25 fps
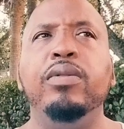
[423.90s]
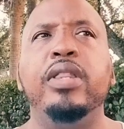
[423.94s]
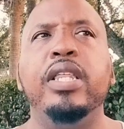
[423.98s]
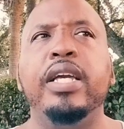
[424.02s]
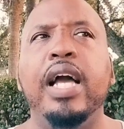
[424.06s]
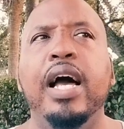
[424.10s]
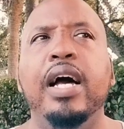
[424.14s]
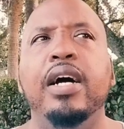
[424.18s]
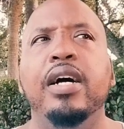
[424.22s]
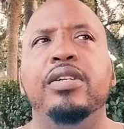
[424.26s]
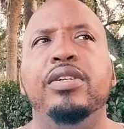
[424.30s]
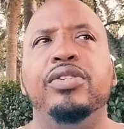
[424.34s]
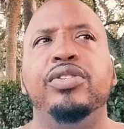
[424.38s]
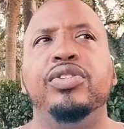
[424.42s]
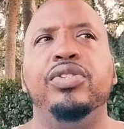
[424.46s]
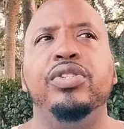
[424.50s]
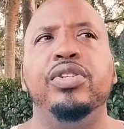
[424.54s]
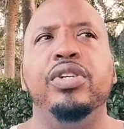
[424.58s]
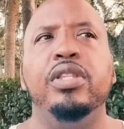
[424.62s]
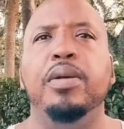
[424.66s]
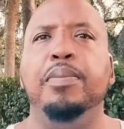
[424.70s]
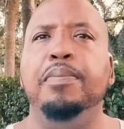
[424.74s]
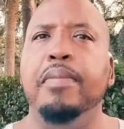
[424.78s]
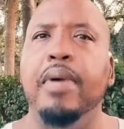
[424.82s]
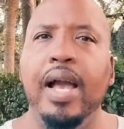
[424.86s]
don't think I
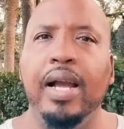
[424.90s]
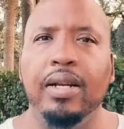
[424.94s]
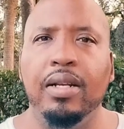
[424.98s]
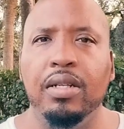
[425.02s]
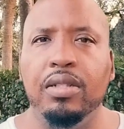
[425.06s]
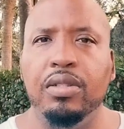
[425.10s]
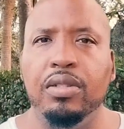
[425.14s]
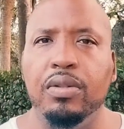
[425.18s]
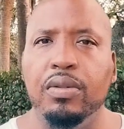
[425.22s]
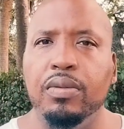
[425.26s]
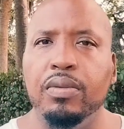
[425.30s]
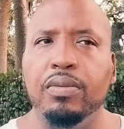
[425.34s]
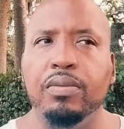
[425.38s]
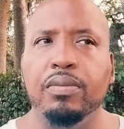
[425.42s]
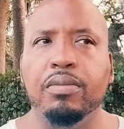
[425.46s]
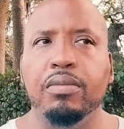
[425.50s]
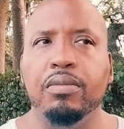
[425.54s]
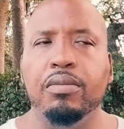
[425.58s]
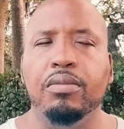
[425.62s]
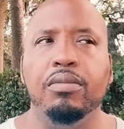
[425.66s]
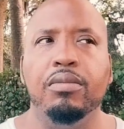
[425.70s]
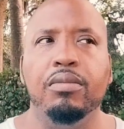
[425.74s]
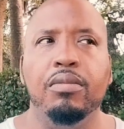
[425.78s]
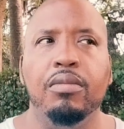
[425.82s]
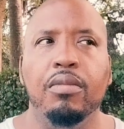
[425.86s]
understood the magnitude
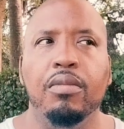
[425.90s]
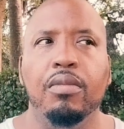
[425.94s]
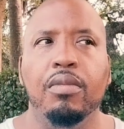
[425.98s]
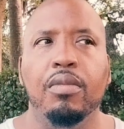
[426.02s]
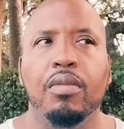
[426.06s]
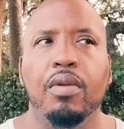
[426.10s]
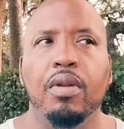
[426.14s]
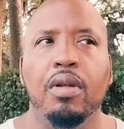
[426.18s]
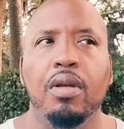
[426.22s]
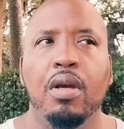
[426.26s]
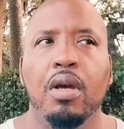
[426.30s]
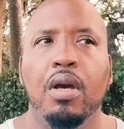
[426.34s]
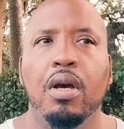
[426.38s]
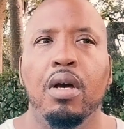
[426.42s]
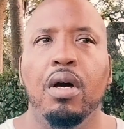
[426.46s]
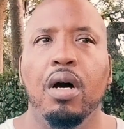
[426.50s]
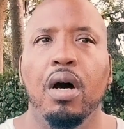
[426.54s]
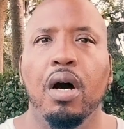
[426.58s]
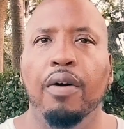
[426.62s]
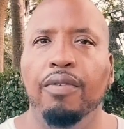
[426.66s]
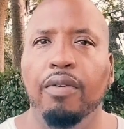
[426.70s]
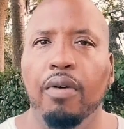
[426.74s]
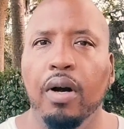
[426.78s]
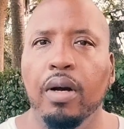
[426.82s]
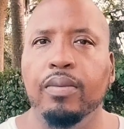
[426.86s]

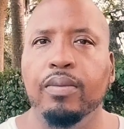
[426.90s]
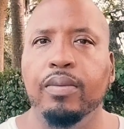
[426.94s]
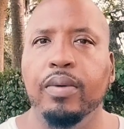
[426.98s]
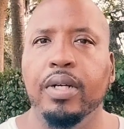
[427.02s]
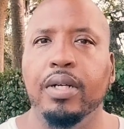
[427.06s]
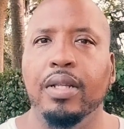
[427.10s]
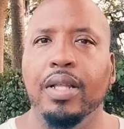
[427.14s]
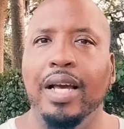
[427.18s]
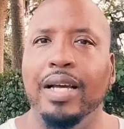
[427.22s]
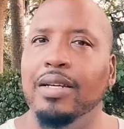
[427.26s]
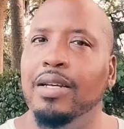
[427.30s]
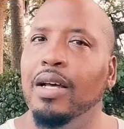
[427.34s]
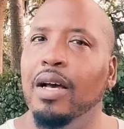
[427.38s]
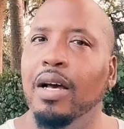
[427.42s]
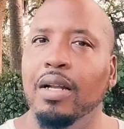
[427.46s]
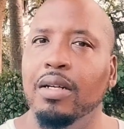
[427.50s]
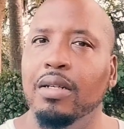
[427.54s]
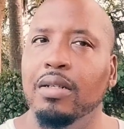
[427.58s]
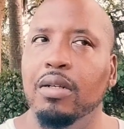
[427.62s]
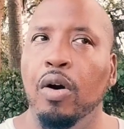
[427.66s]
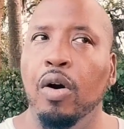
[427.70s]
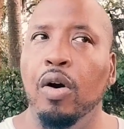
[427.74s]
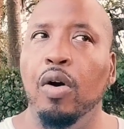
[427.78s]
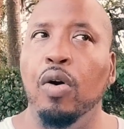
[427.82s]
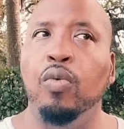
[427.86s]
of what Will had
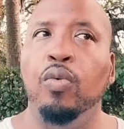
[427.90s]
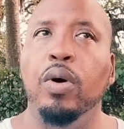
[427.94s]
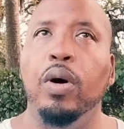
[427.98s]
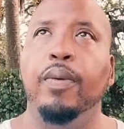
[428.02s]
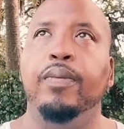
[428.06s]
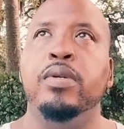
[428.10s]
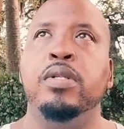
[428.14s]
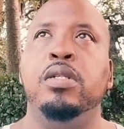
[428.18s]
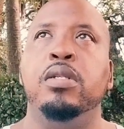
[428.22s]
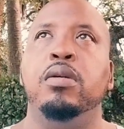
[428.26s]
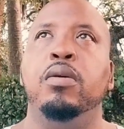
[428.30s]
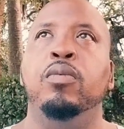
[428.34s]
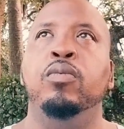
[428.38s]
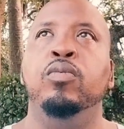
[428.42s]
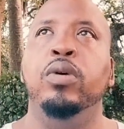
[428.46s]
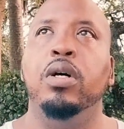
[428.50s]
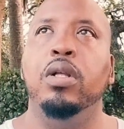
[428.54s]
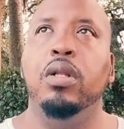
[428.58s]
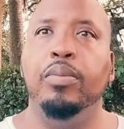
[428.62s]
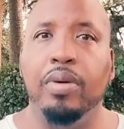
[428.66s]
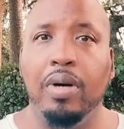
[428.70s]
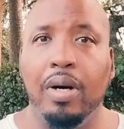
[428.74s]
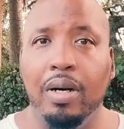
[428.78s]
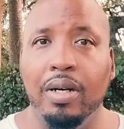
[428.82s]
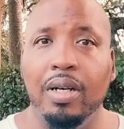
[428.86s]
done or what was
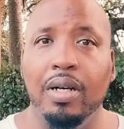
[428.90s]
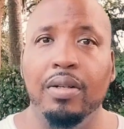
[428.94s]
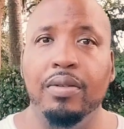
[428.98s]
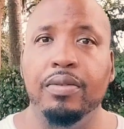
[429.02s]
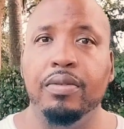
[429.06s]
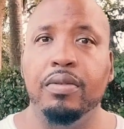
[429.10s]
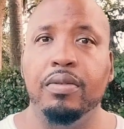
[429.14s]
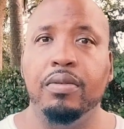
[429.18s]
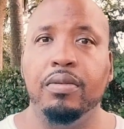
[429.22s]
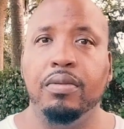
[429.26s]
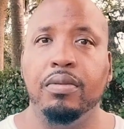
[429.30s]
Will a part of.